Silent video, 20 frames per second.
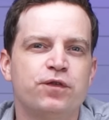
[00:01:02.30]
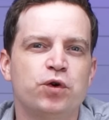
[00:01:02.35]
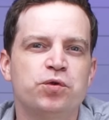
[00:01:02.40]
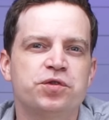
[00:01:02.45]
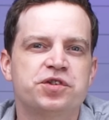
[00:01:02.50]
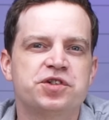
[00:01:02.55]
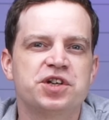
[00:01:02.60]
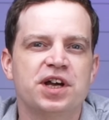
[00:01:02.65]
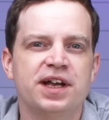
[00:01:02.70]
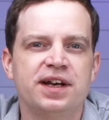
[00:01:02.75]

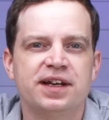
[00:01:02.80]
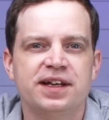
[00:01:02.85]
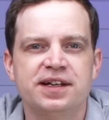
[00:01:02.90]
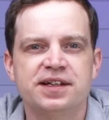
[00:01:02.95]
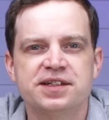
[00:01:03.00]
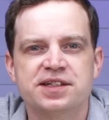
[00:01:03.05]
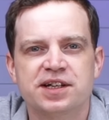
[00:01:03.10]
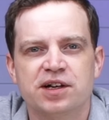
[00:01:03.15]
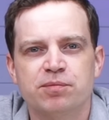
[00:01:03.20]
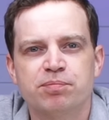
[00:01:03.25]
4th gen
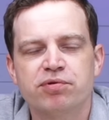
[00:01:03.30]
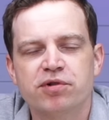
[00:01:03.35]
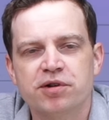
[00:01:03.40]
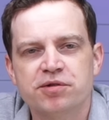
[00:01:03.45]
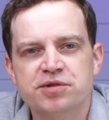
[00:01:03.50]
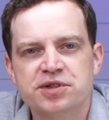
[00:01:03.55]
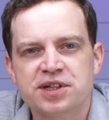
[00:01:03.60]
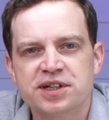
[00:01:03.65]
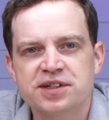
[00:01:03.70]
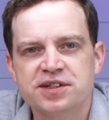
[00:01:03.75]
Intel
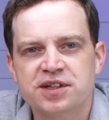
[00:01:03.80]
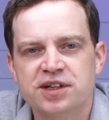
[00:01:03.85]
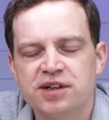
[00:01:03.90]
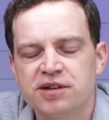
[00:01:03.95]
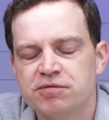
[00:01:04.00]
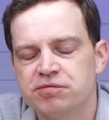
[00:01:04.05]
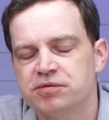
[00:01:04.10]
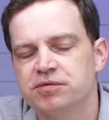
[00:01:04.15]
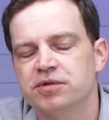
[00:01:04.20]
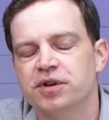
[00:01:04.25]

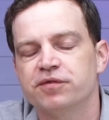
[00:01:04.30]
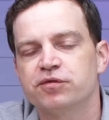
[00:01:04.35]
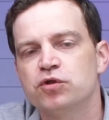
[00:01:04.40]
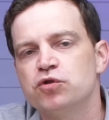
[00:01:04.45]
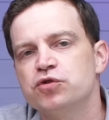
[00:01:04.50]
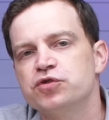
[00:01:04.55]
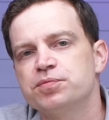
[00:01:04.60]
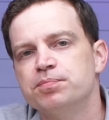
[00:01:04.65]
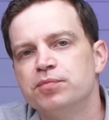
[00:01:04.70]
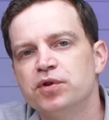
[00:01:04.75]
processor and of
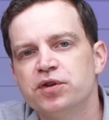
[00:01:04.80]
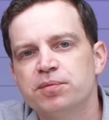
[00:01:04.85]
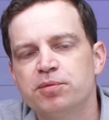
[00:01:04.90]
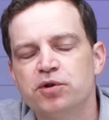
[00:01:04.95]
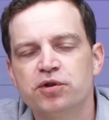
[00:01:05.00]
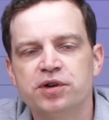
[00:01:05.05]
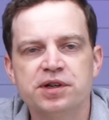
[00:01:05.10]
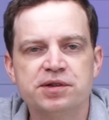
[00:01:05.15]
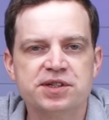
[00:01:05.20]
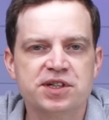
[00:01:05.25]
course
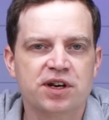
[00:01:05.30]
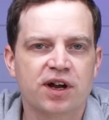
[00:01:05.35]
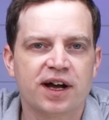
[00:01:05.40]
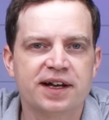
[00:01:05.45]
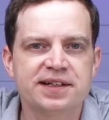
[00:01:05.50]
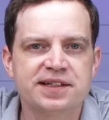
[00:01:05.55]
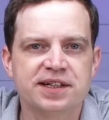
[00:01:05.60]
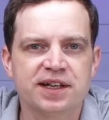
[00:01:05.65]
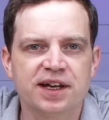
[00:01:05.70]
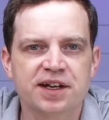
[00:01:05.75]
motherboard. It's an
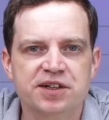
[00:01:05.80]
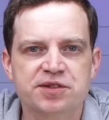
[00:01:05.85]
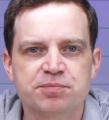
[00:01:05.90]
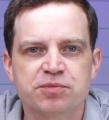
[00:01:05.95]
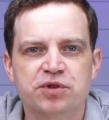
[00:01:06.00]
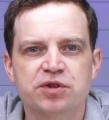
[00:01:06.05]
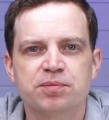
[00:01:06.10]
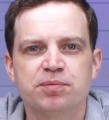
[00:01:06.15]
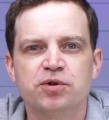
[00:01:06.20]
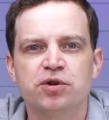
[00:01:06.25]
ITX
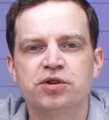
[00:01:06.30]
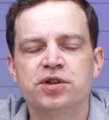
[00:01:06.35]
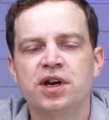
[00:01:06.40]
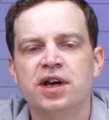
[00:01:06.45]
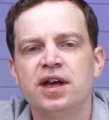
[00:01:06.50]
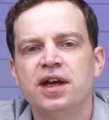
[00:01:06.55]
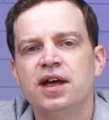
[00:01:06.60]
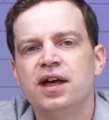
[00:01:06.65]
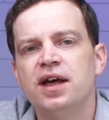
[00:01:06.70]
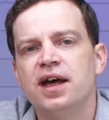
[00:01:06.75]
motherboard,
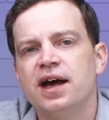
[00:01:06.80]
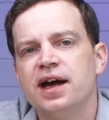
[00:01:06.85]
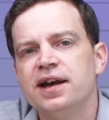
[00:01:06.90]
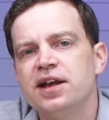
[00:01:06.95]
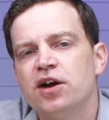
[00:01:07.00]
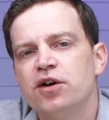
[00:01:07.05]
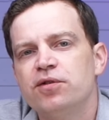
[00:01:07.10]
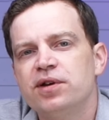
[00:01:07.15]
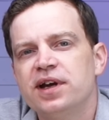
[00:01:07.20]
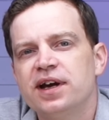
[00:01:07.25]
and
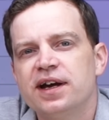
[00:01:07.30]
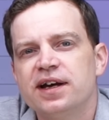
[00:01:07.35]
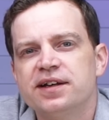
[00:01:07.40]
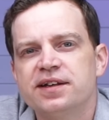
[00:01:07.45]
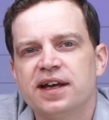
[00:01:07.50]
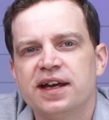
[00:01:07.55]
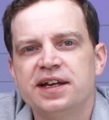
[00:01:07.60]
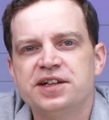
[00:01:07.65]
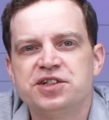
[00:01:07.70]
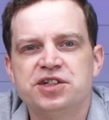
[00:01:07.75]
it only had
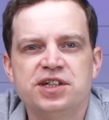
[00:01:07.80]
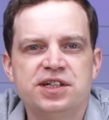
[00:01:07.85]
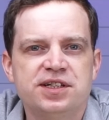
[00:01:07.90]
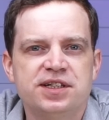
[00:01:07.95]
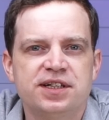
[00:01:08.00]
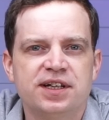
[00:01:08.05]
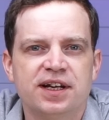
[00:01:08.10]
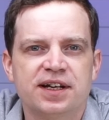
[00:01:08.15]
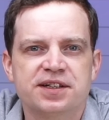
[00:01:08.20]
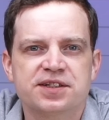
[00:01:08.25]
a
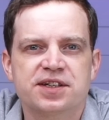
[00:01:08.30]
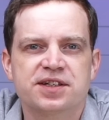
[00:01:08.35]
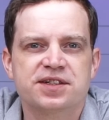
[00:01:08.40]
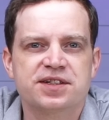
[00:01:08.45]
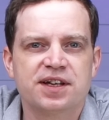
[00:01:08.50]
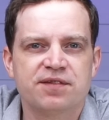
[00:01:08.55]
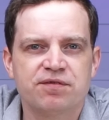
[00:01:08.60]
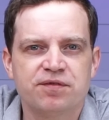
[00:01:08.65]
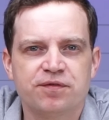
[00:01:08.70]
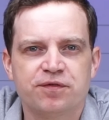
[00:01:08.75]
GTX
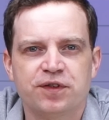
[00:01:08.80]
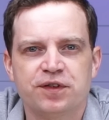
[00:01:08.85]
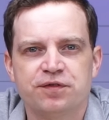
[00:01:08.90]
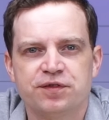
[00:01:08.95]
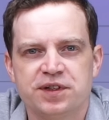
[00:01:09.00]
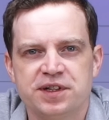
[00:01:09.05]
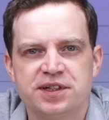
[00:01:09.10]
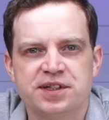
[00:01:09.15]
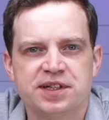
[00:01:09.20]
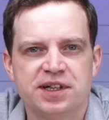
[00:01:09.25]

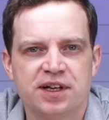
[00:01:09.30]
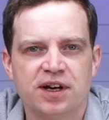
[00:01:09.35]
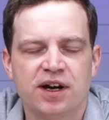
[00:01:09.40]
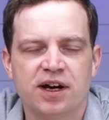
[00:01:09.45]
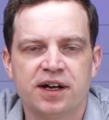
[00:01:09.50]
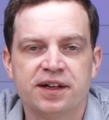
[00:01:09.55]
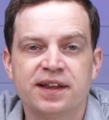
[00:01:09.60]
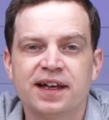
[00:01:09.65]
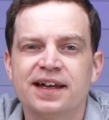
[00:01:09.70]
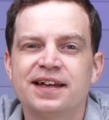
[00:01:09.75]
750 Ti.
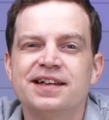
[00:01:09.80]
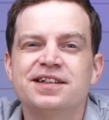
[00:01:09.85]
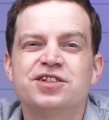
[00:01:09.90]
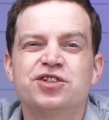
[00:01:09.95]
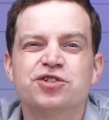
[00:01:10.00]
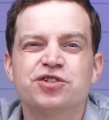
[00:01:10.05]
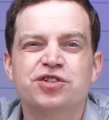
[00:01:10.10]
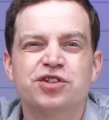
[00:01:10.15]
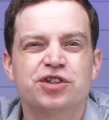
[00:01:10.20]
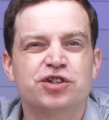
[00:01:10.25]
That is
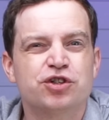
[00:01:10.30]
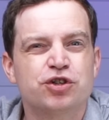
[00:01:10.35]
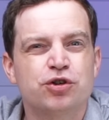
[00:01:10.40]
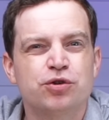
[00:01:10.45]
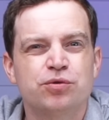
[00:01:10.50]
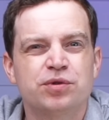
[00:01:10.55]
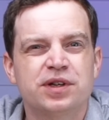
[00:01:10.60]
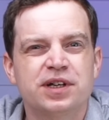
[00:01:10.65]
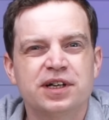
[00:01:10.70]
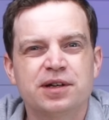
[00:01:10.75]
just the
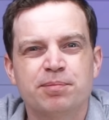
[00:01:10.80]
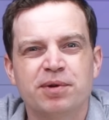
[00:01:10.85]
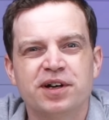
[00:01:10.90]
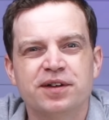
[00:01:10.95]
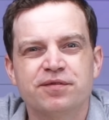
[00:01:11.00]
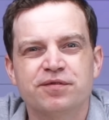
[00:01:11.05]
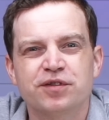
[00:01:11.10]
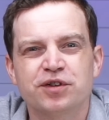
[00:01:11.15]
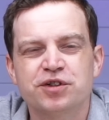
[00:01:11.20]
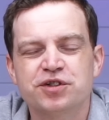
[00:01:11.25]

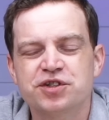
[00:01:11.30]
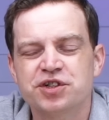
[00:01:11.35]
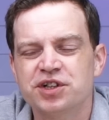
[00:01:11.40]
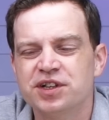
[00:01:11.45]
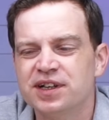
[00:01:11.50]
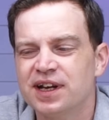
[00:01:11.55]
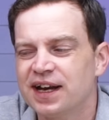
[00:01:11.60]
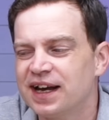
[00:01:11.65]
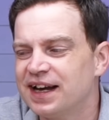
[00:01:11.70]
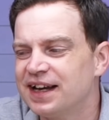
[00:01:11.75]
2GB
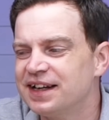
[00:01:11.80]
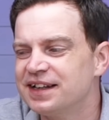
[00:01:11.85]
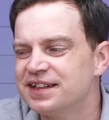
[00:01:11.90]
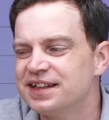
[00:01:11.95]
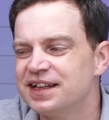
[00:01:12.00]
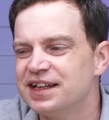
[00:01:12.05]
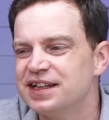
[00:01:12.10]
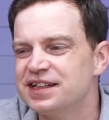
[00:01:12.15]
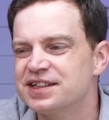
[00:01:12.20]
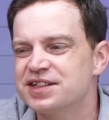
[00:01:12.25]
version, and
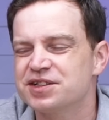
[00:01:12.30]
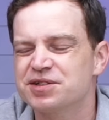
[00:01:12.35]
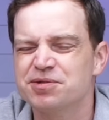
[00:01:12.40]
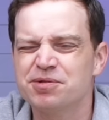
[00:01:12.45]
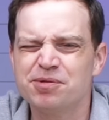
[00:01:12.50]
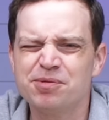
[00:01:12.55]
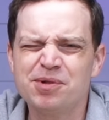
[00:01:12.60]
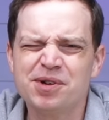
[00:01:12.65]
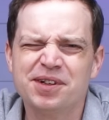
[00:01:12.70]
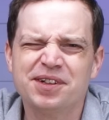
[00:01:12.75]
it's
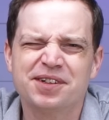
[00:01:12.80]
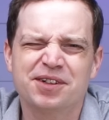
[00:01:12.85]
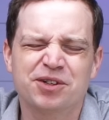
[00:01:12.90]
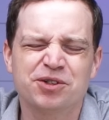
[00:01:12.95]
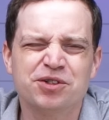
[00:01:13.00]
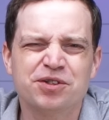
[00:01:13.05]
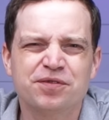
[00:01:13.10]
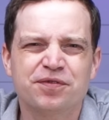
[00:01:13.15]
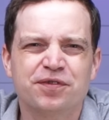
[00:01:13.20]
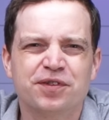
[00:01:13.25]
quite
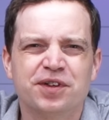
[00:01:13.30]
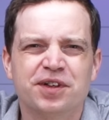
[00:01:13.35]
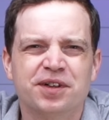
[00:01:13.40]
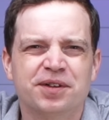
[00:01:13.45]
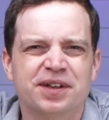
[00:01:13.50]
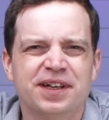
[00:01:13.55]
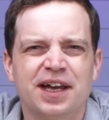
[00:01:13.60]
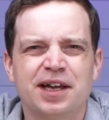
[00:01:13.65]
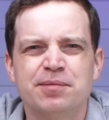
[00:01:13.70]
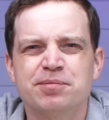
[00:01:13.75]
good for
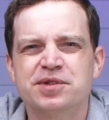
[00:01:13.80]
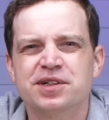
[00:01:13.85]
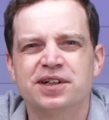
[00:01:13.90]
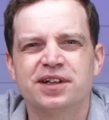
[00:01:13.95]
games